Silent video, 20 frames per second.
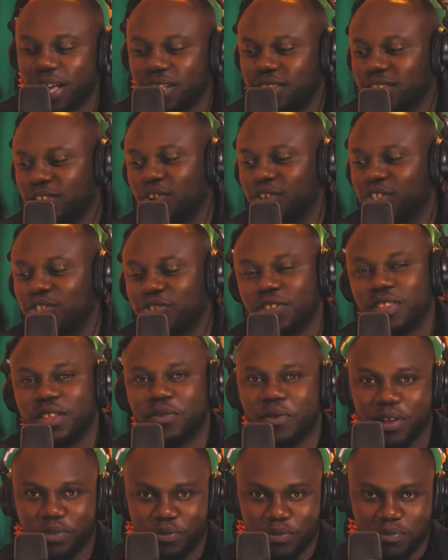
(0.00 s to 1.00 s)
Forgetting also
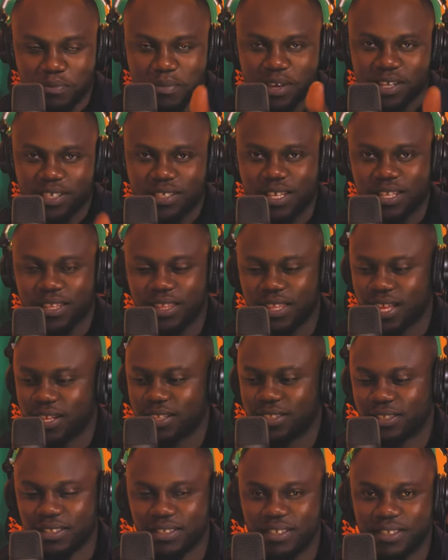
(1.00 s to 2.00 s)
the, what you've mentioned
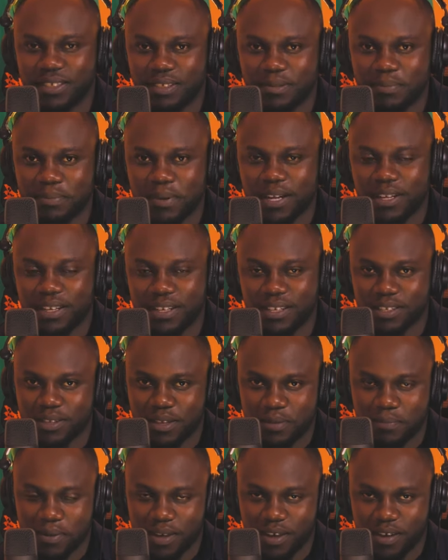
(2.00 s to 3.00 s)
that partly
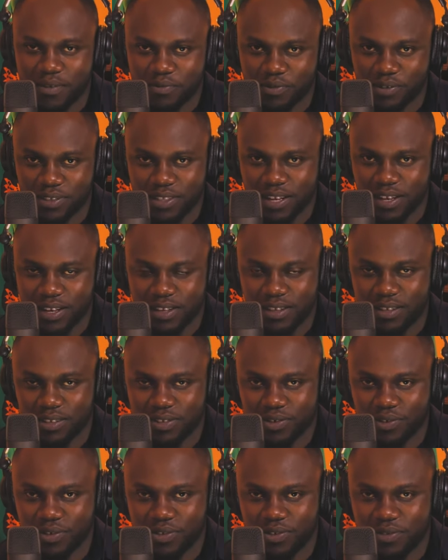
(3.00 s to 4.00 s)
it's a PF who started
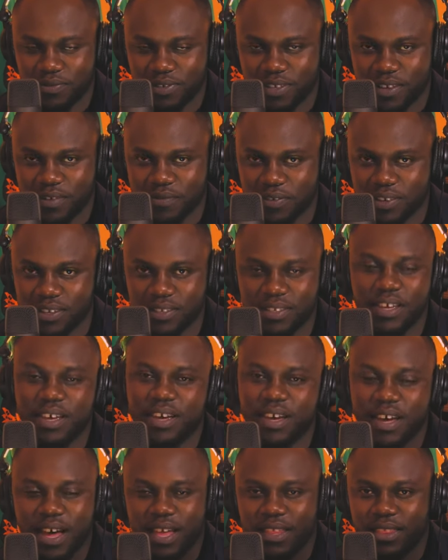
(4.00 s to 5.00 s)
this cost of savings
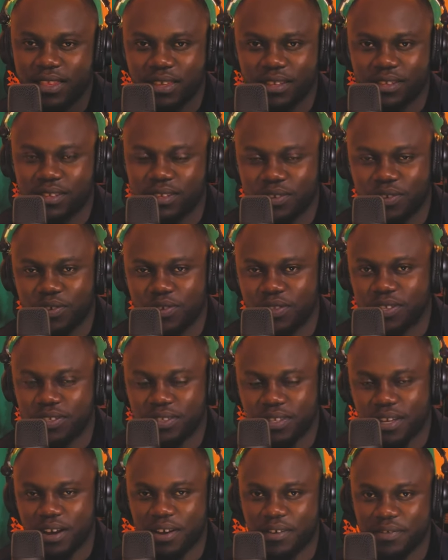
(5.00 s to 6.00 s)
and they did all
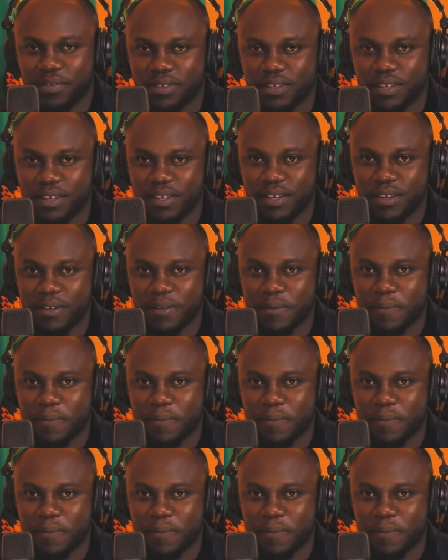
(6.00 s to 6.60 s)
these tariffs.